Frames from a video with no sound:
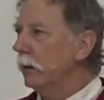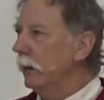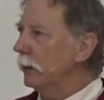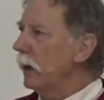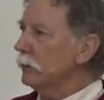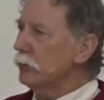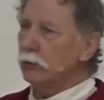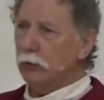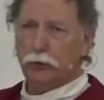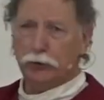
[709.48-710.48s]
A
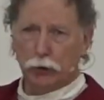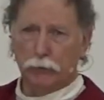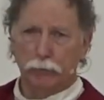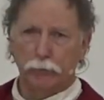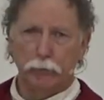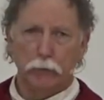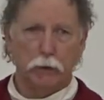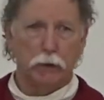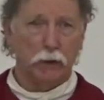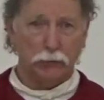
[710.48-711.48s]
constitution
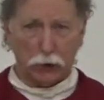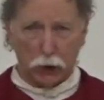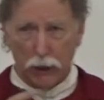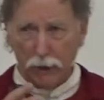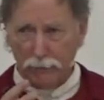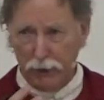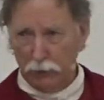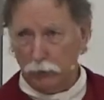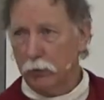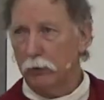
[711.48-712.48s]
is a covenant
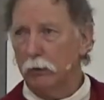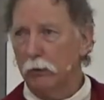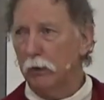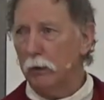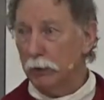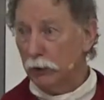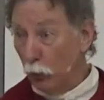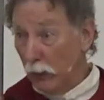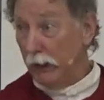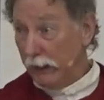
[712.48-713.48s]

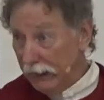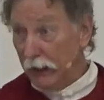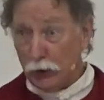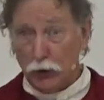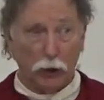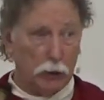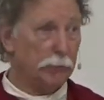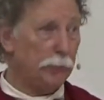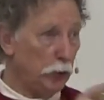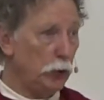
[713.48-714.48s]
between each of
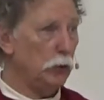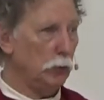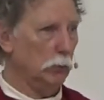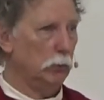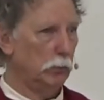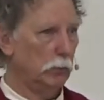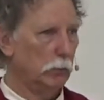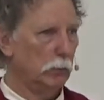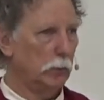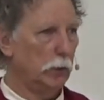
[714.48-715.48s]
you.
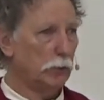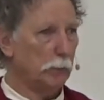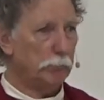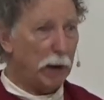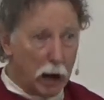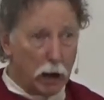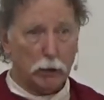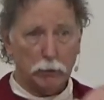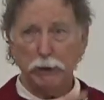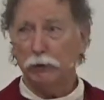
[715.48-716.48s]
It's a
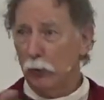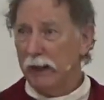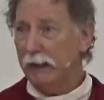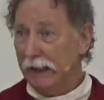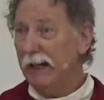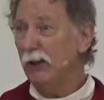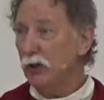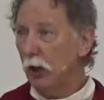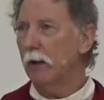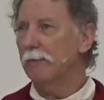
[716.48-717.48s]
bond between each
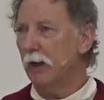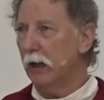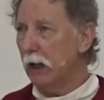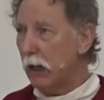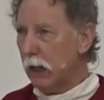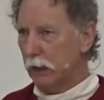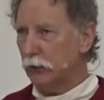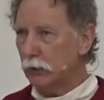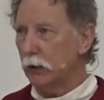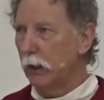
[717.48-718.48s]
of
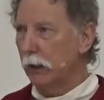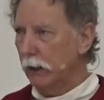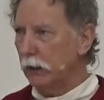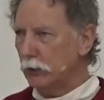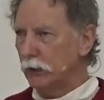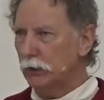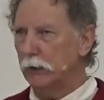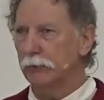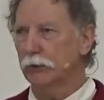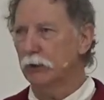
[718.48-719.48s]
us into
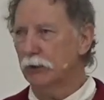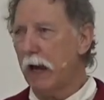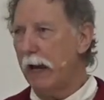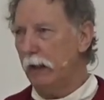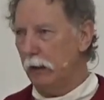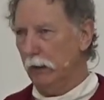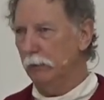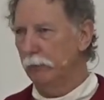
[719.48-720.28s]
civil society.